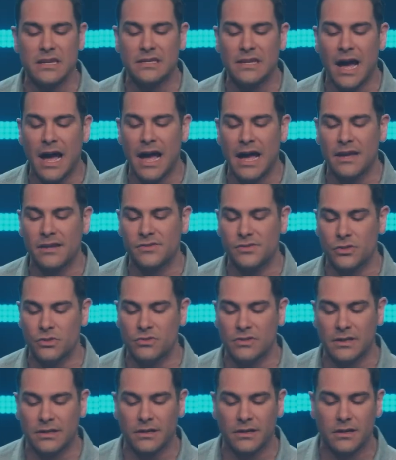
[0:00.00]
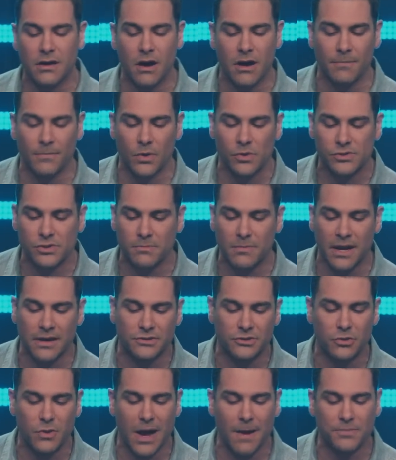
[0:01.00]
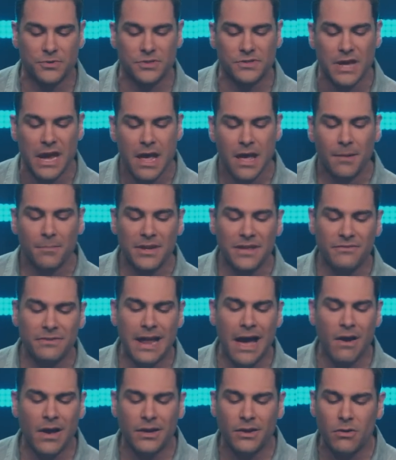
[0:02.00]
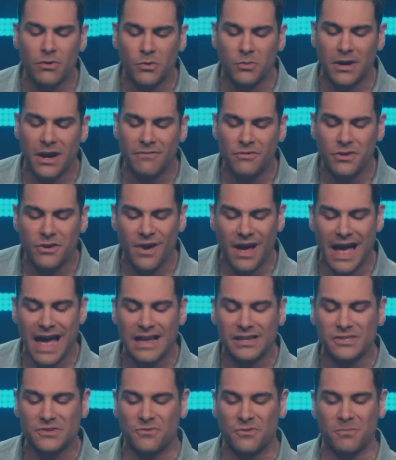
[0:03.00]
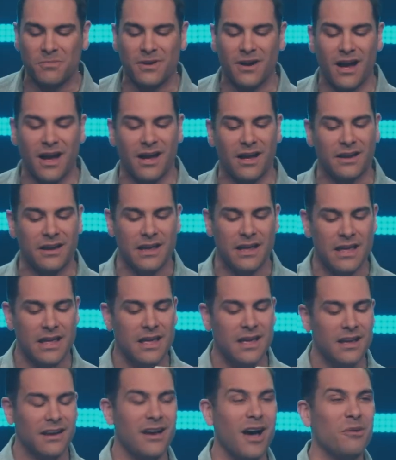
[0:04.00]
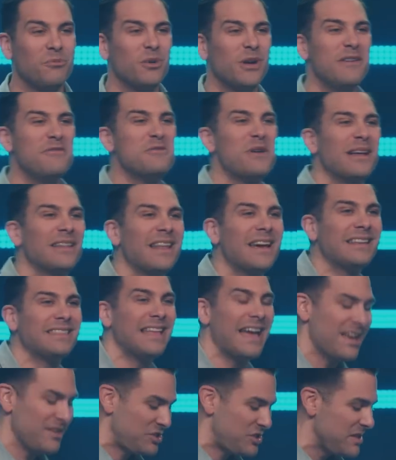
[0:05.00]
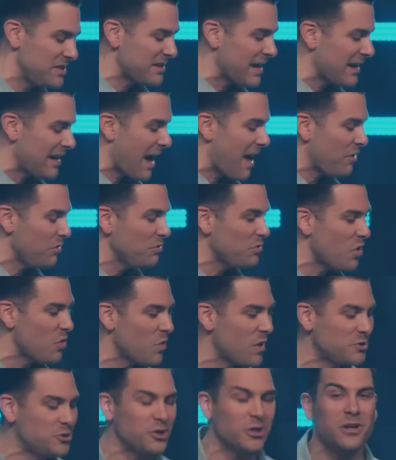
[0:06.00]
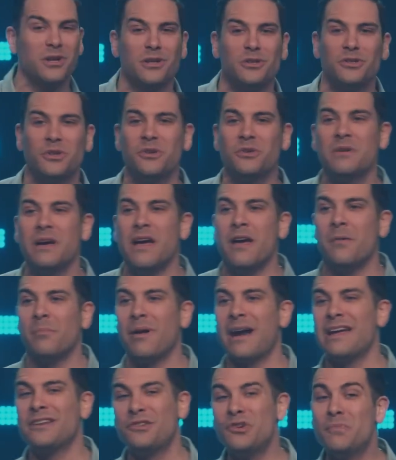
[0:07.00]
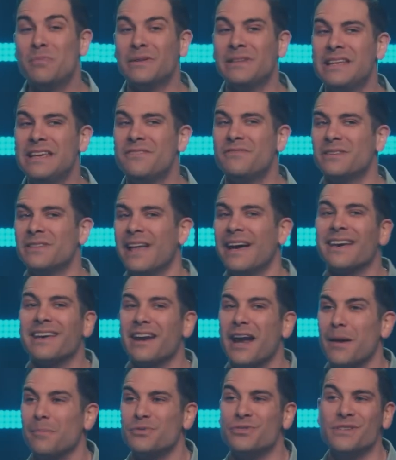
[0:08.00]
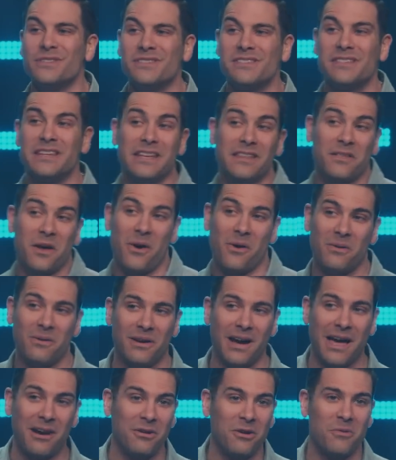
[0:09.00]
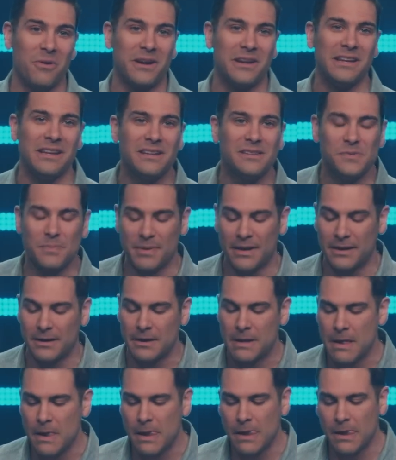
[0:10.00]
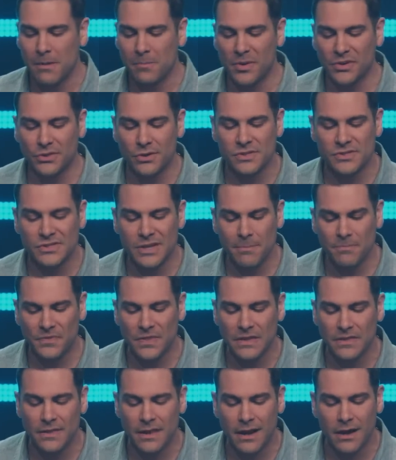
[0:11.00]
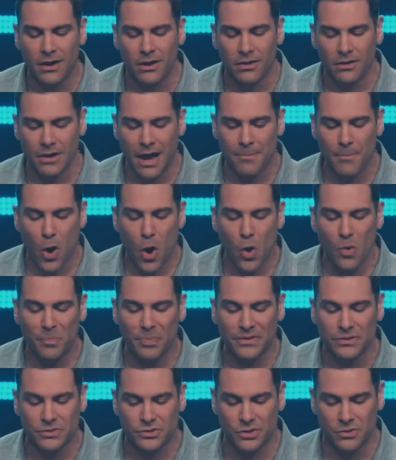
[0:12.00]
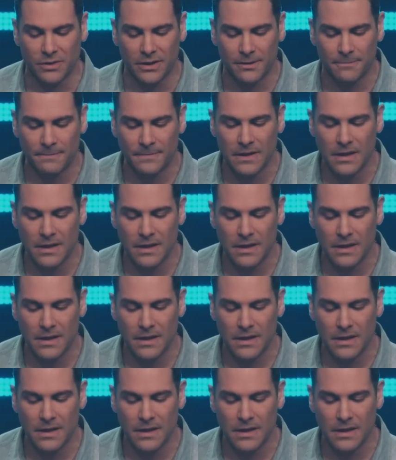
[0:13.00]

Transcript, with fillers: dies, you didn't come. Those are my two options. But even now I know that whatever you ask from God, God will give you. I like that. She's like, I don't know what you're going to do, but I do believe in like an option C though. I don't know what it is, but there's something there. I'm open to it.